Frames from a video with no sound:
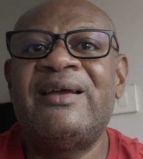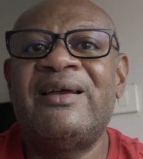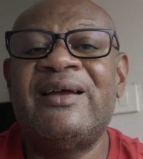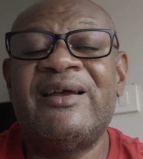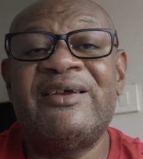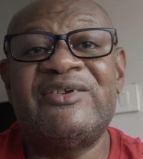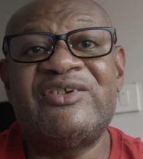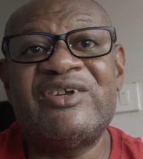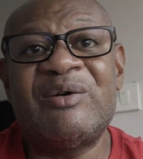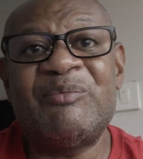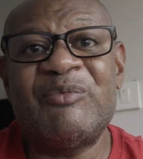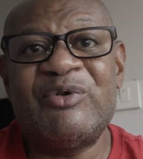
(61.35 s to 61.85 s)

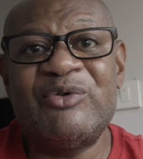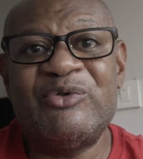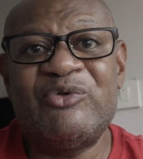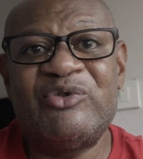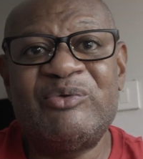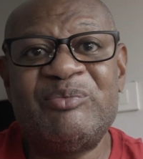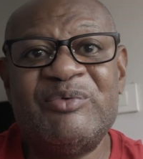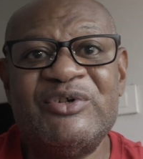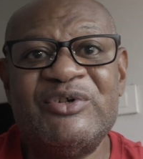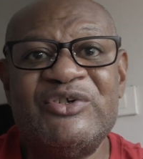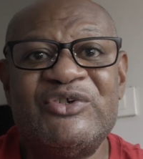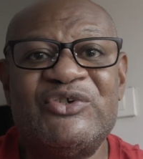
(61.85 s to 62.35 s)
As someone
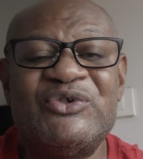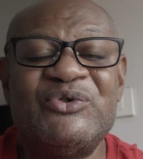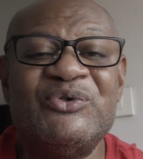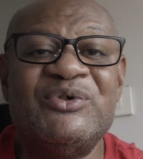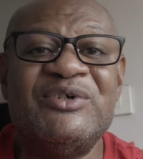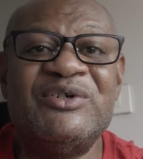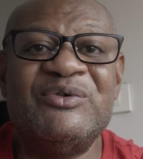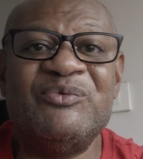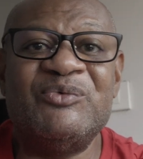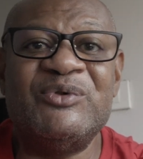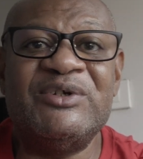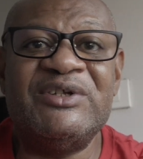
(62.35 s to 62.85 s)
who's been
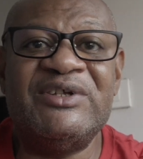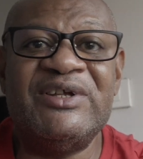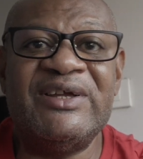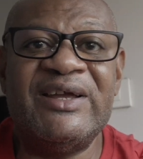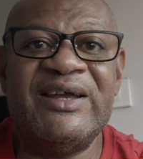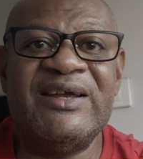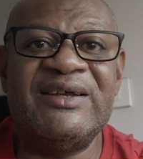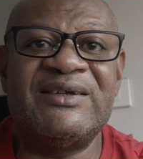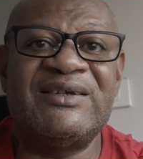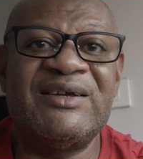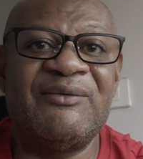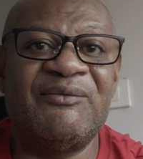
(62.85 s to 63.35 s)
shooting with the
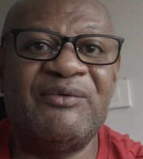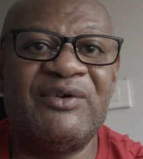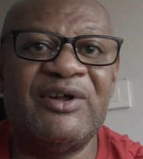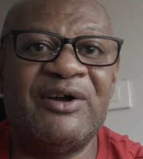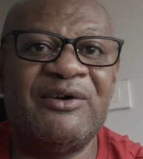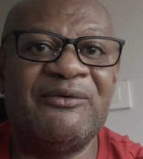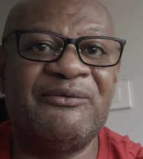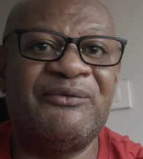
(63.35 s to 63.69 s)
A7R